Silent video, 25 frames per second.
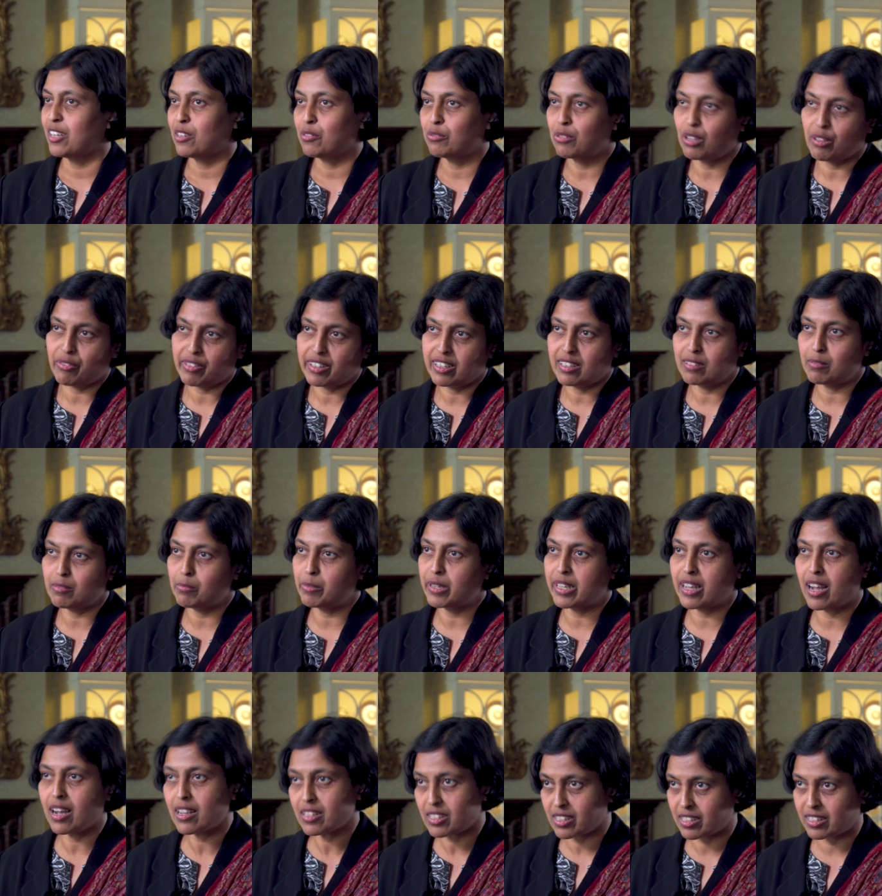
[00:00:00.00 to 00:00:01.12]
we will be
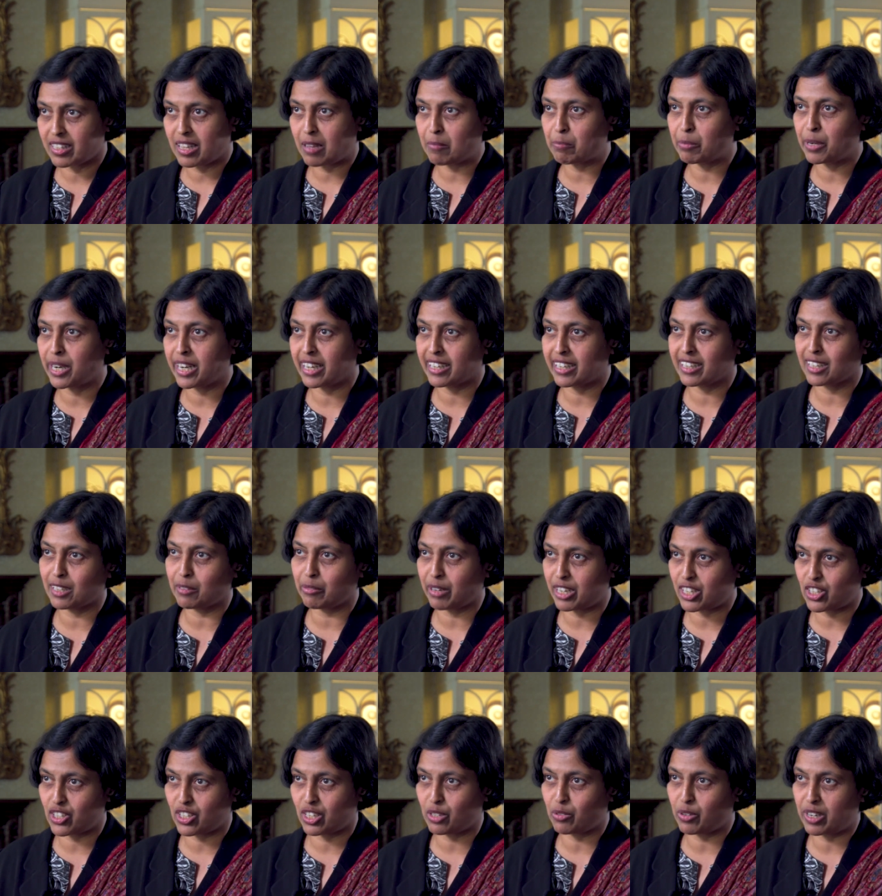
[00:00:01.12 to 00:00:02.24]
asked the empirical
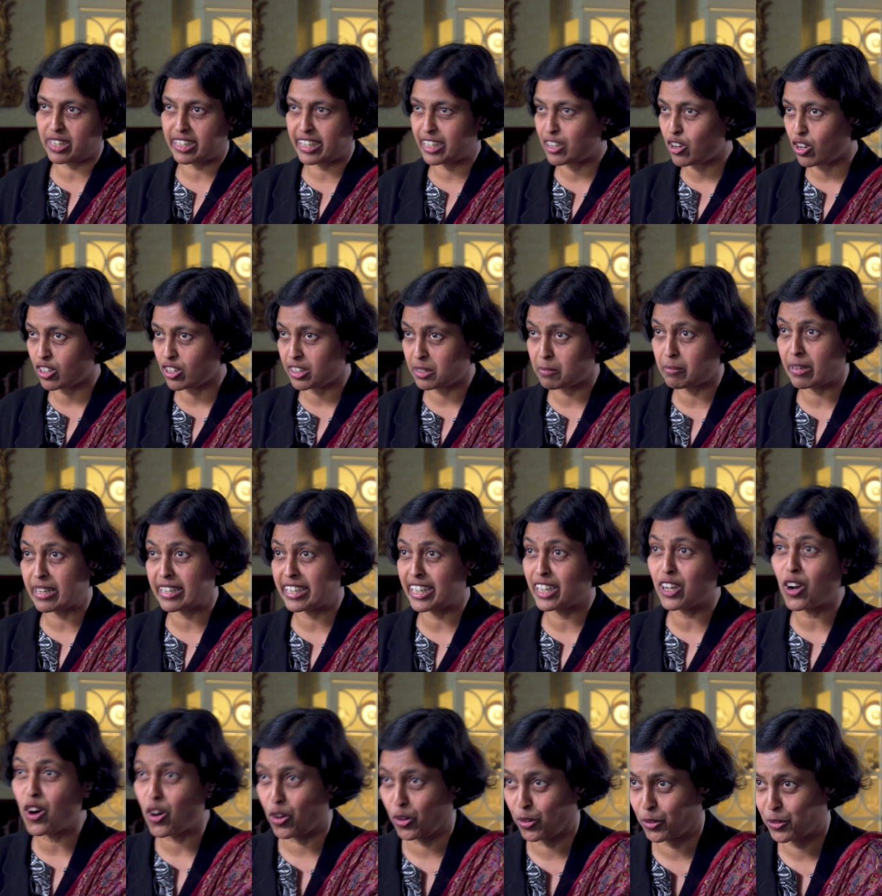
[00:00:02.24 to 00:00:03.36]
question, where did all the money
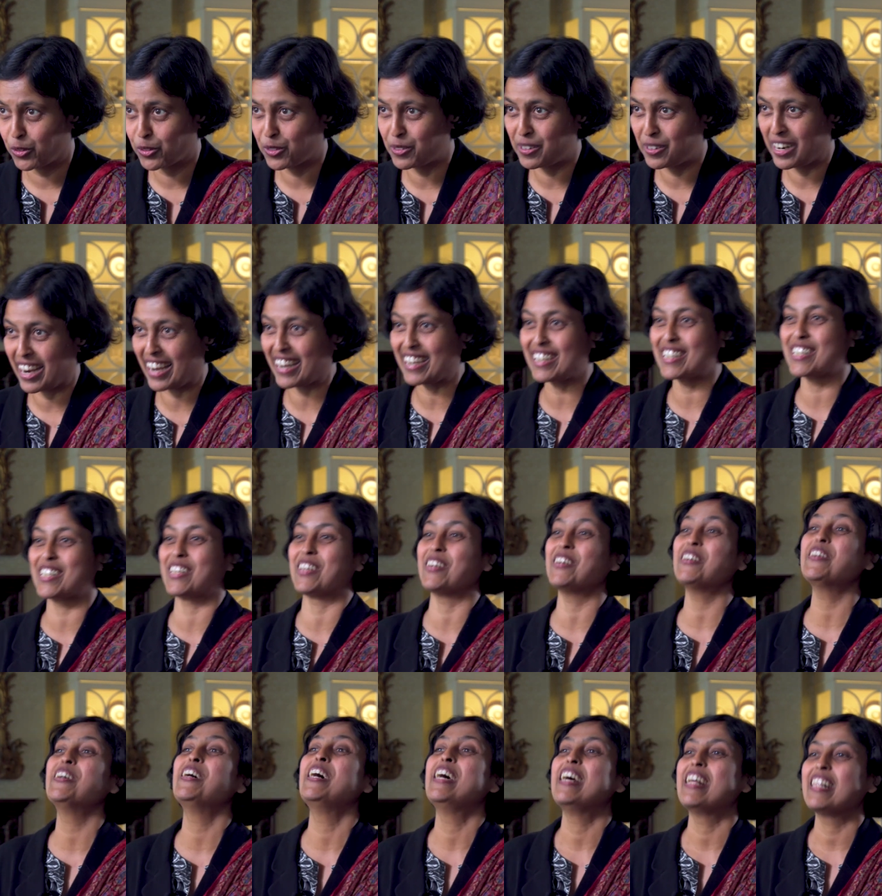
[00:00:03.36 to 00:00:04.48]
go, right. So,
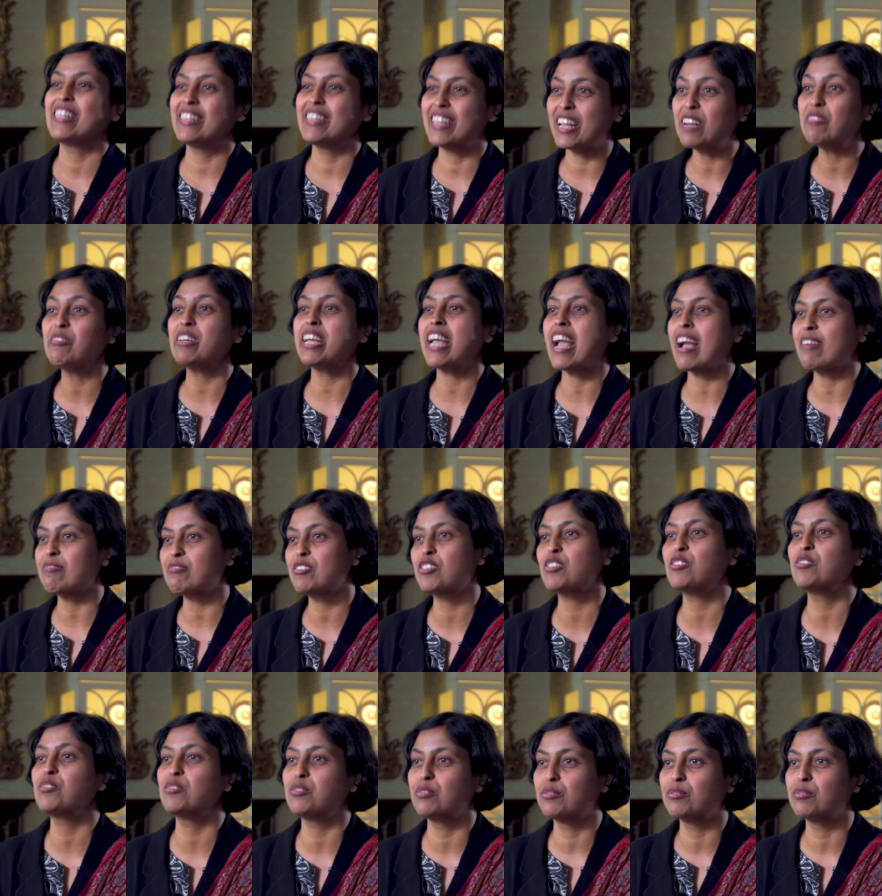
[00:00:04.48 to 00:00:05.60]
then we have
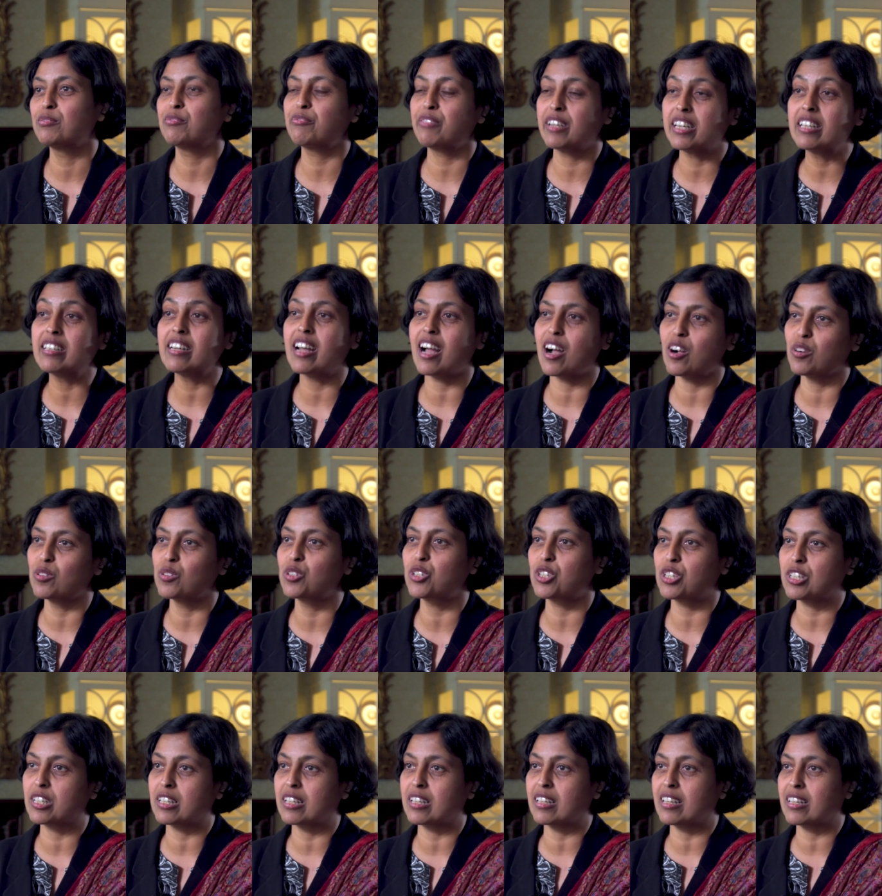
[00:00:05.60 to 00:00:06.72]
to figure
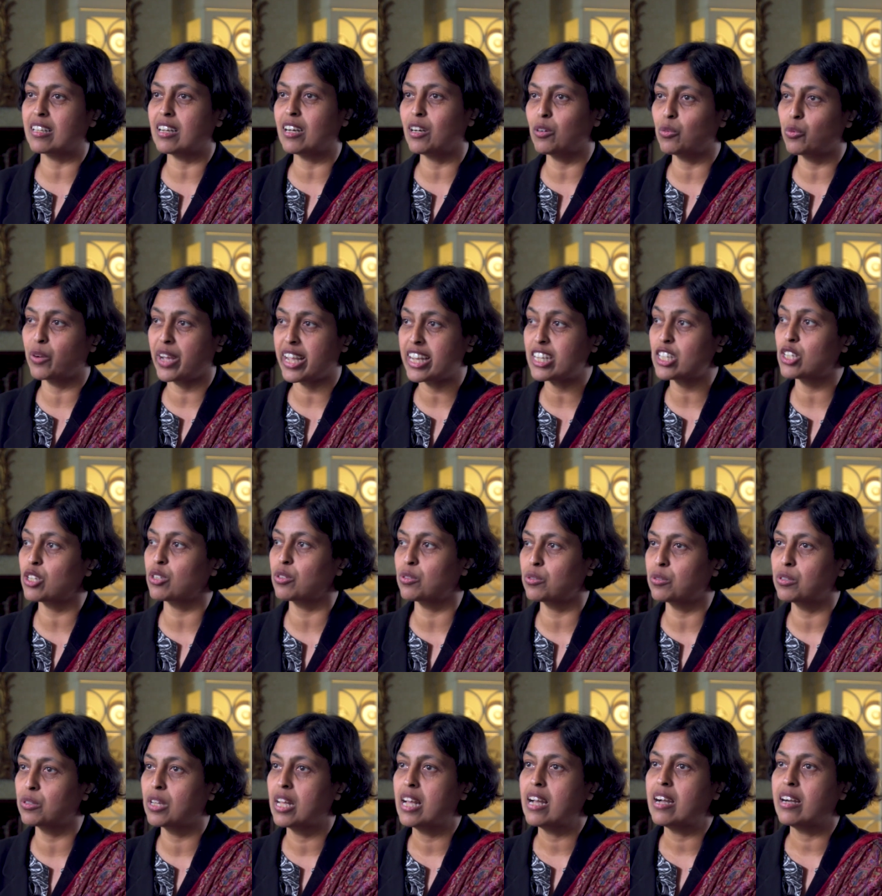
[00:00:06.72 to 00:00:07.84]
out a way
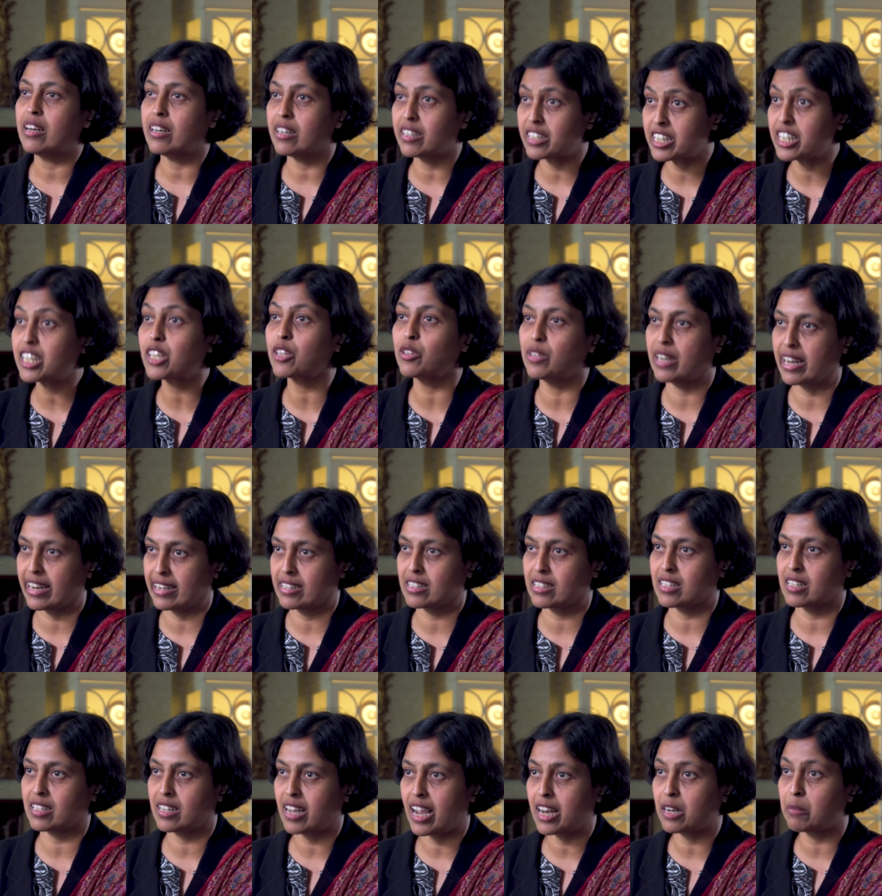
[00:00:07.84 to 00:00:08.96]
to
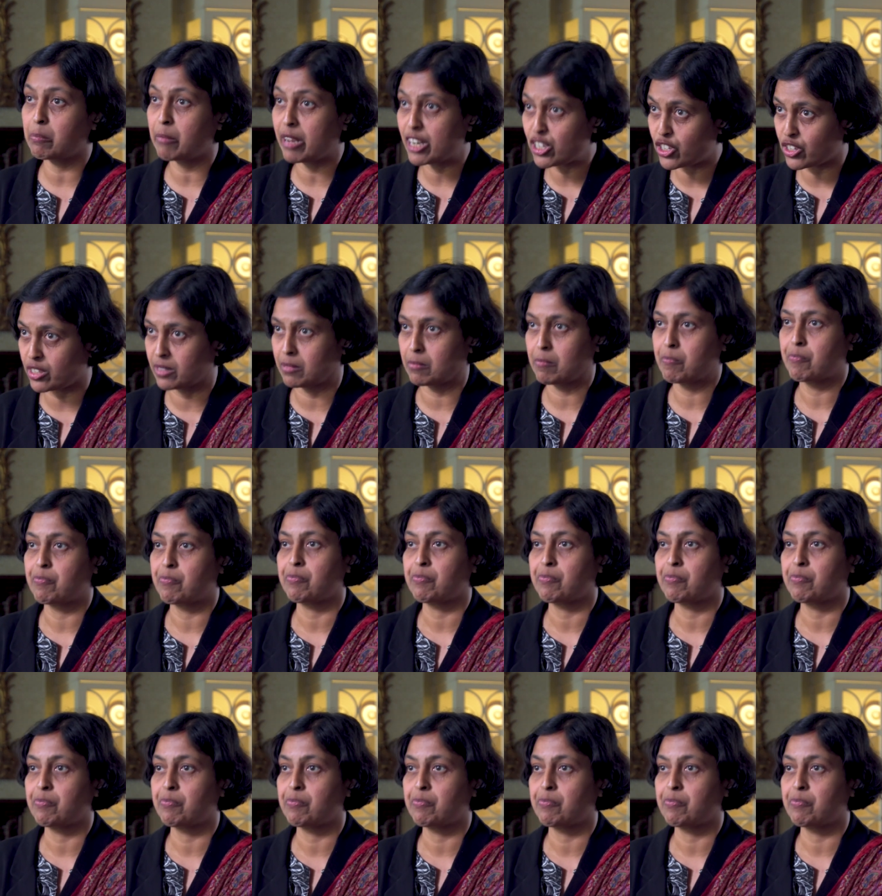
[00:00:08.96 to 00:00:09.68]
articulate and measure